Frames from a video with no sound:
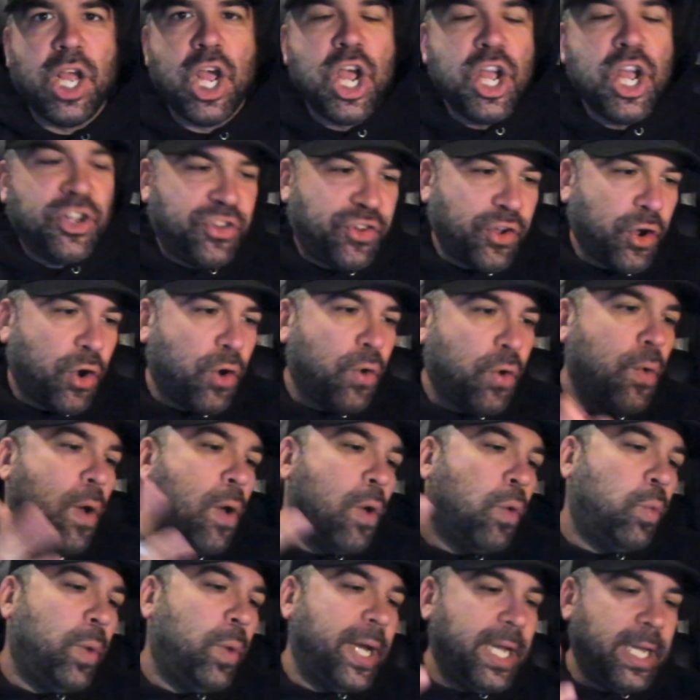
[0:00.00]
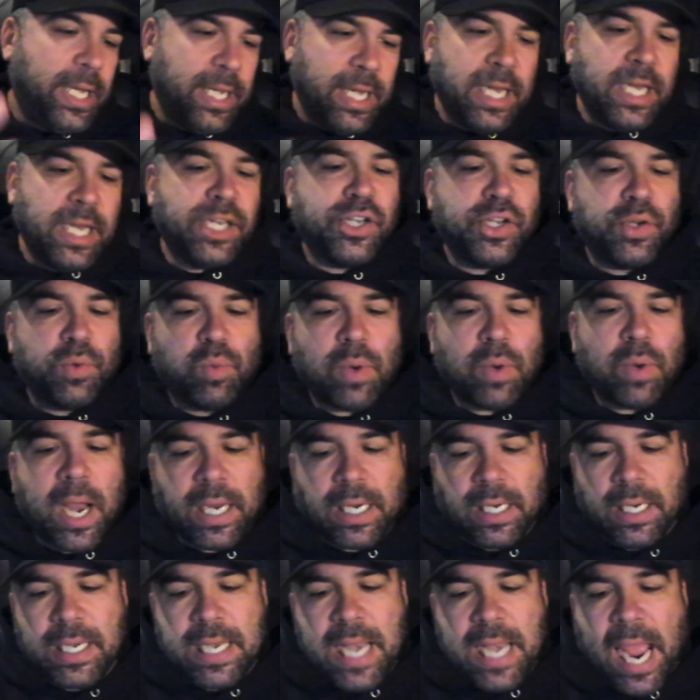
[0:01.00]
So we need to
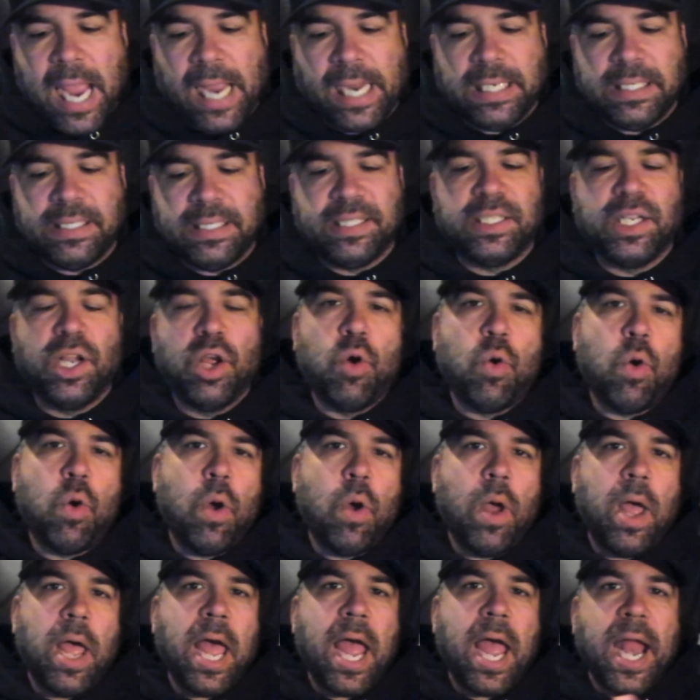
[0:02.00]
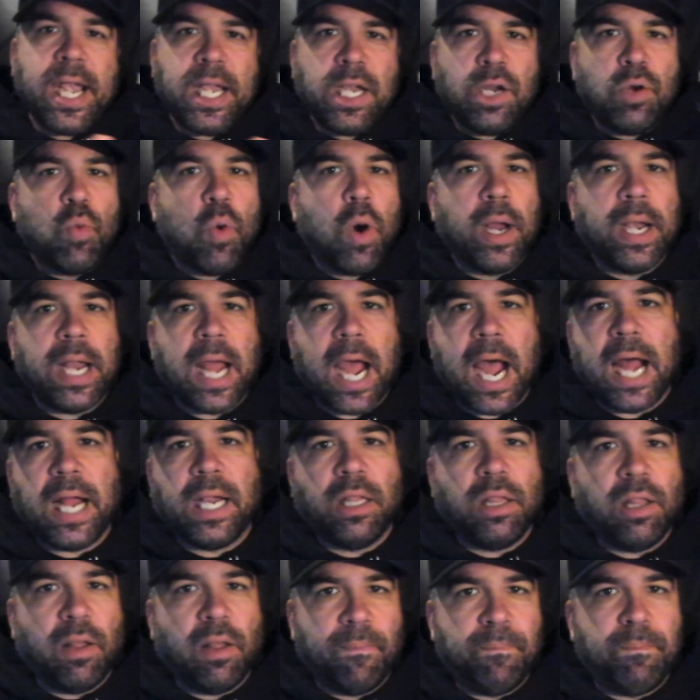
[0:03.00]
recognize anyone on
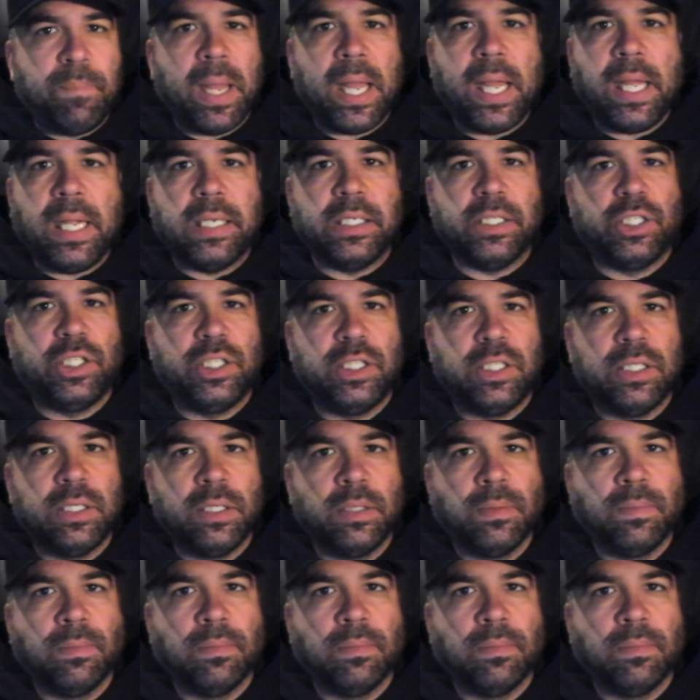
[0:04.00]
the bench,